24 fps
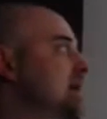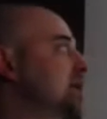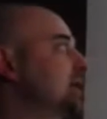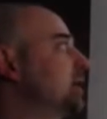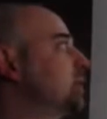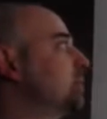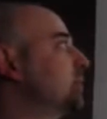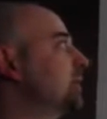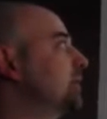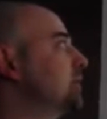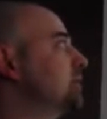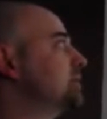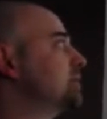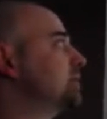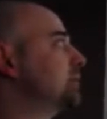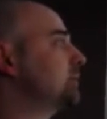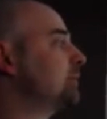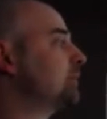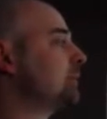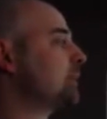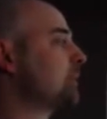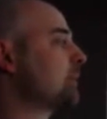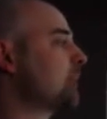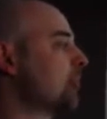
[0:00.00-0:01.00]
image.
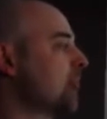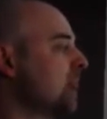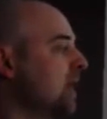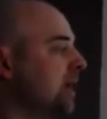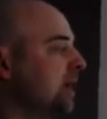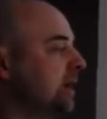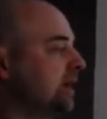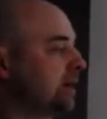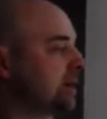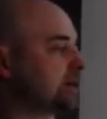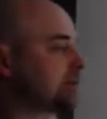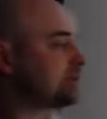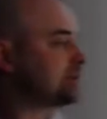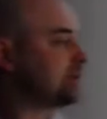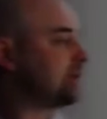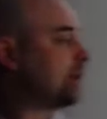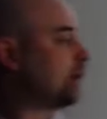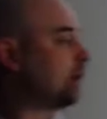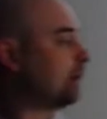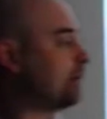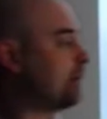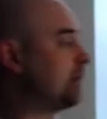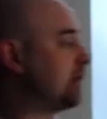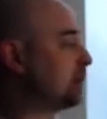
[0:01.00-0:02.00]
Here's an
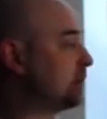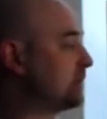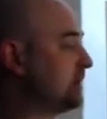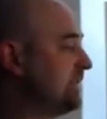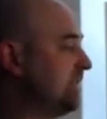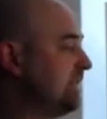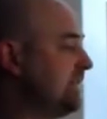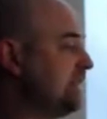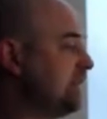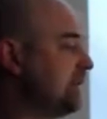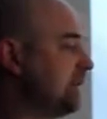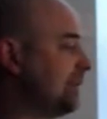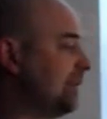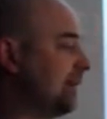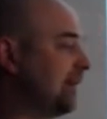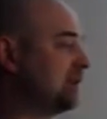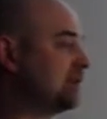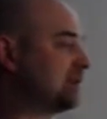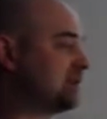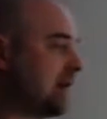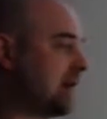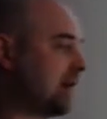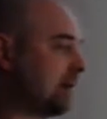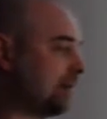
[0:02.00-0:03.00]
LVOT
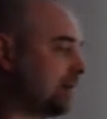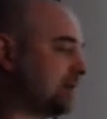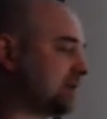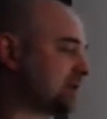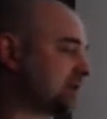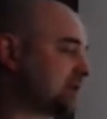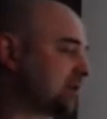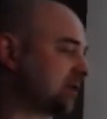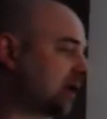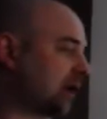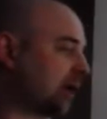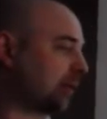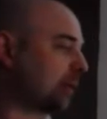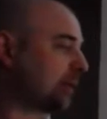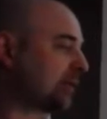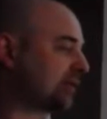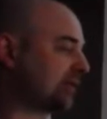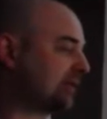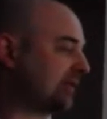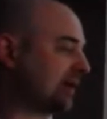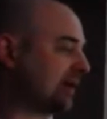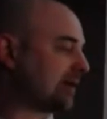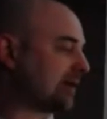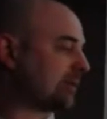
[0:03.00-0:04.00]
image. Now this is done with
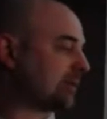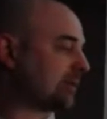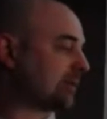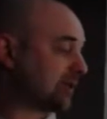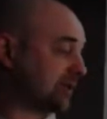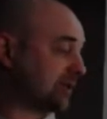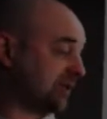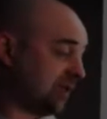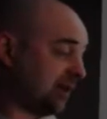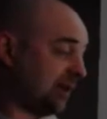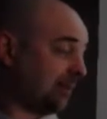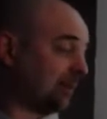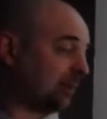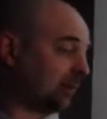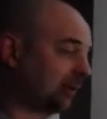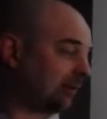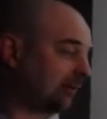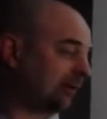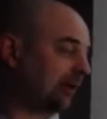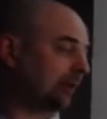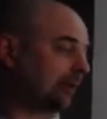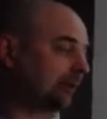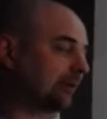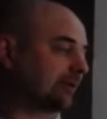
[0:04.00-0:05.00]
a similar
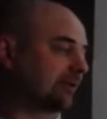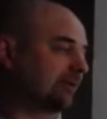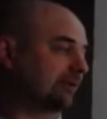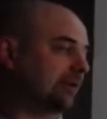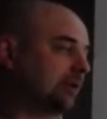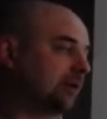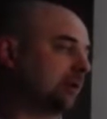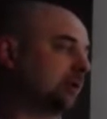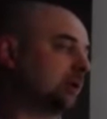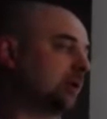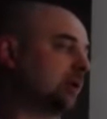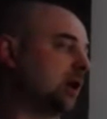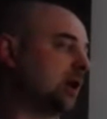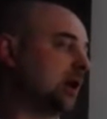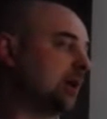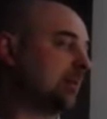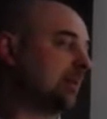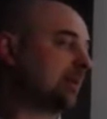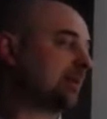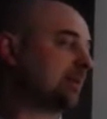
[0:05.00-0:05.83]
field of view, but the